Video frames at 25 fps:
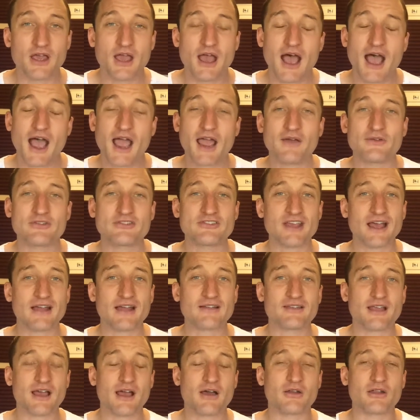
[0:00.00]
I have sat
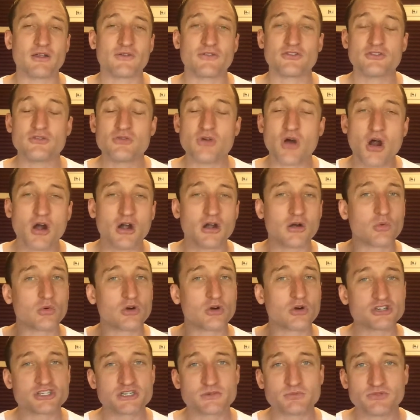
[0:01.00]
down, if you are a
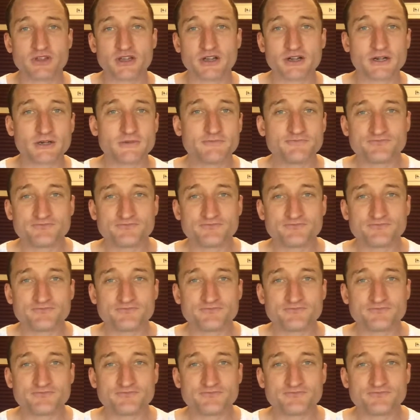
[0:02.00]
worship leader,